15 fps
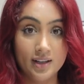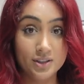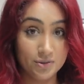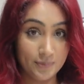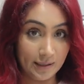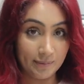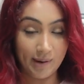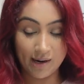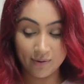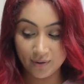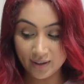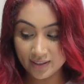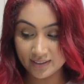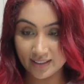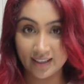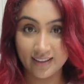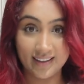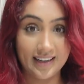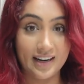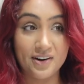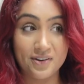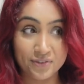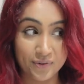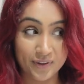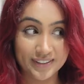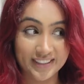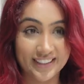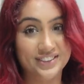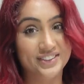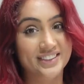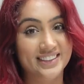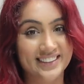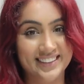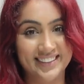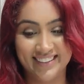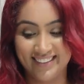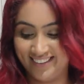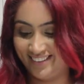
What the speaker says: to make my rice, and then I don't have to wash extra dishes.